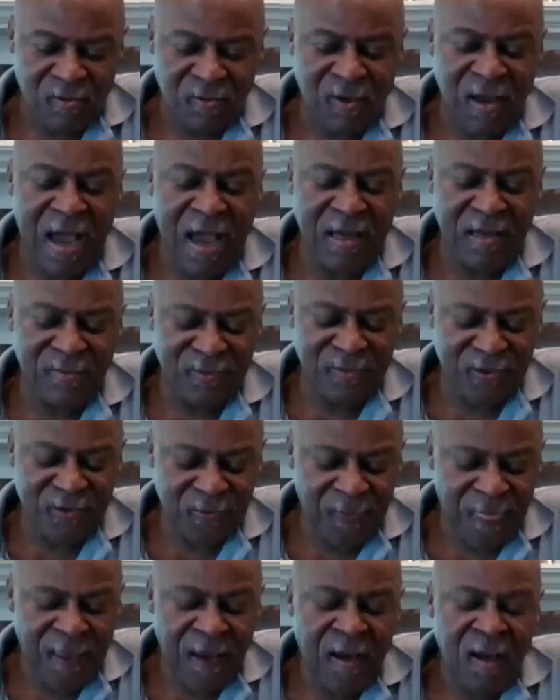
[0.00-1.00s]
items.
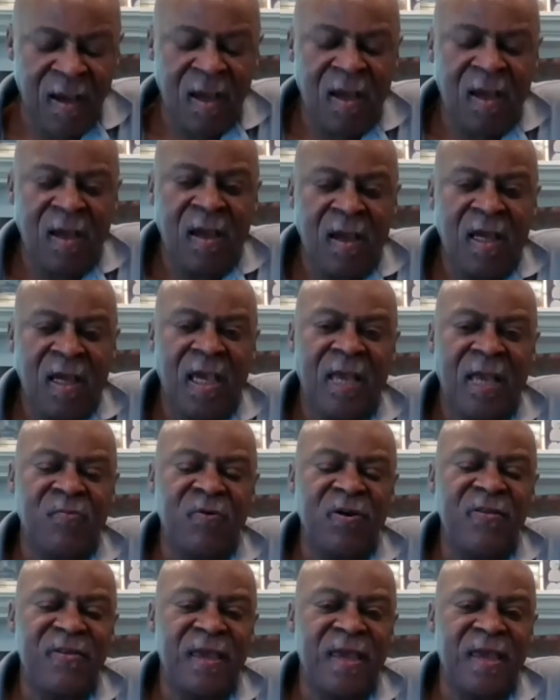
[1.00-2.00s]
And
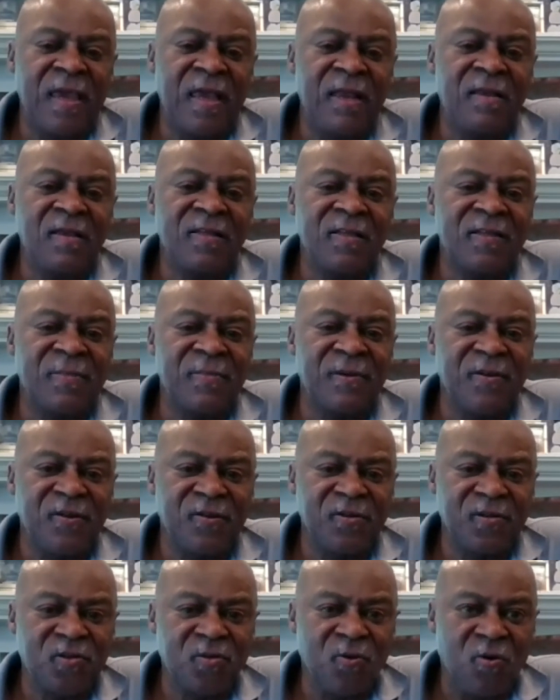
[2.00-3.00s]
within some of
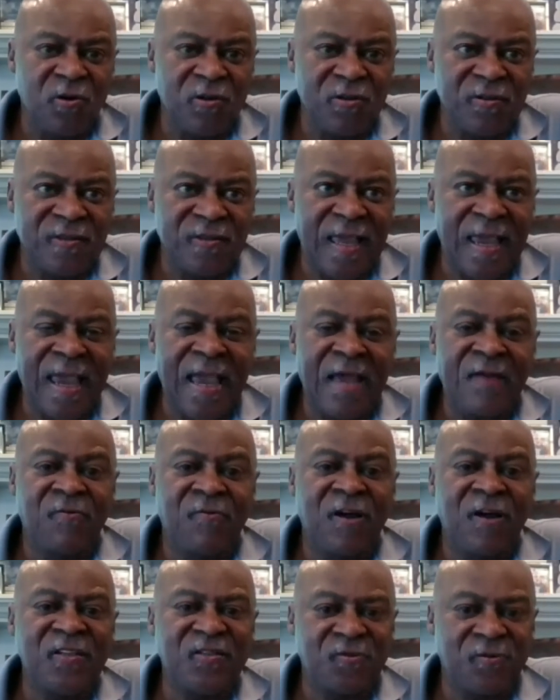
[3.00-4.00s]
their stores, they had
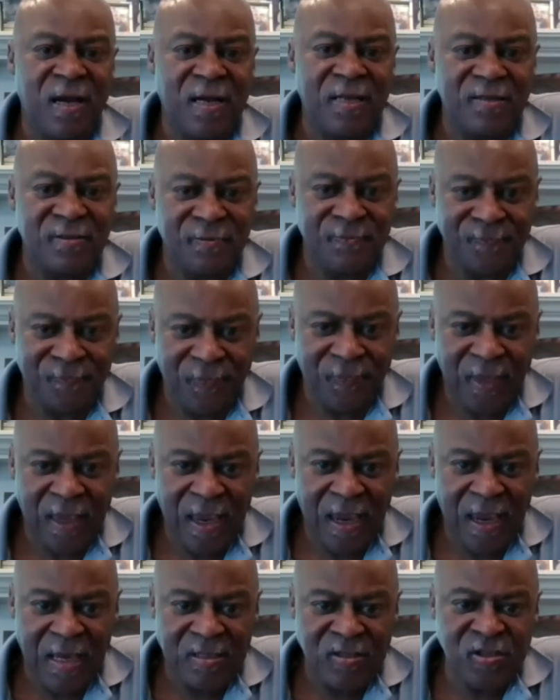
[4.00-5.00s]
restaurants.
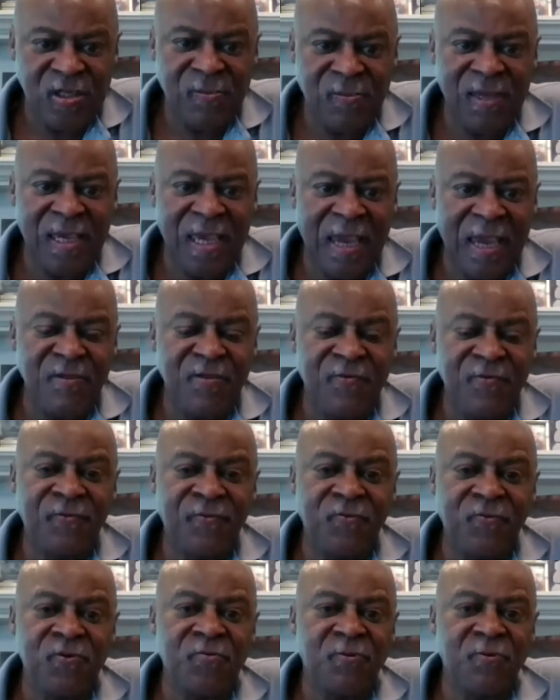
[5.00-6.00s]
And she became the
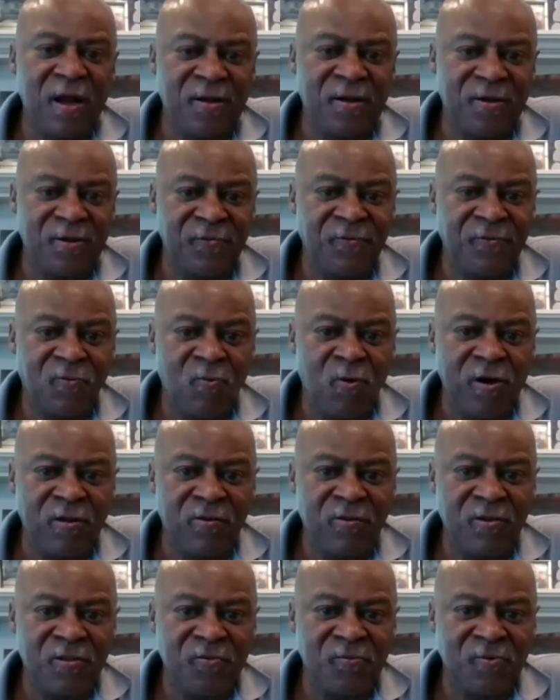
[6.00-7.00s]
food director for one of
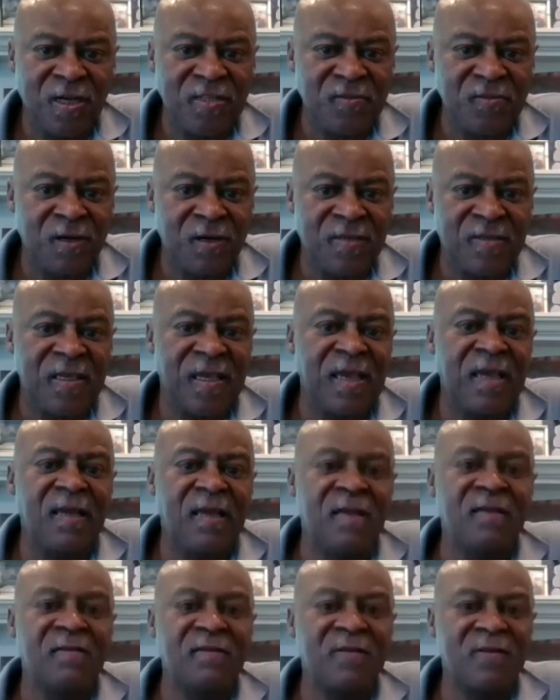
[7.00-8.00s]
those restaurants
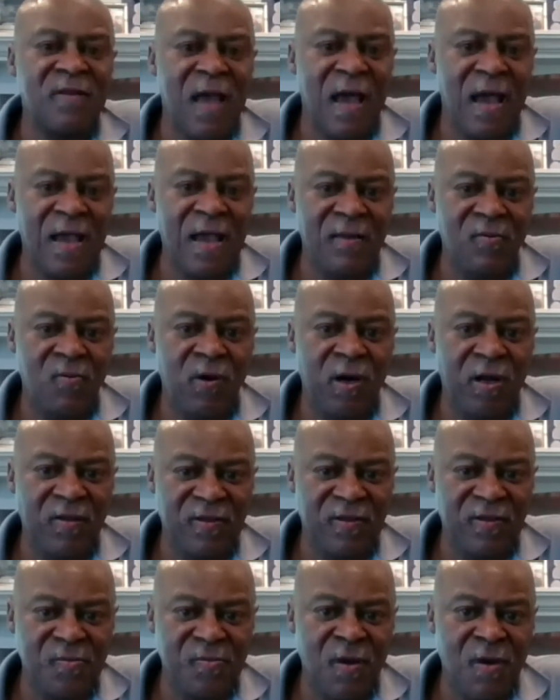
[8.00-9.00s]
inside one of
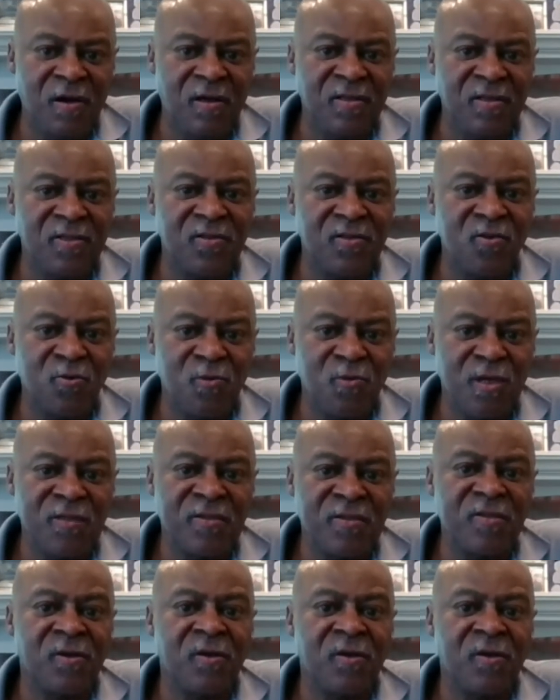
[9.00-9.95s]
these Marcus Newman's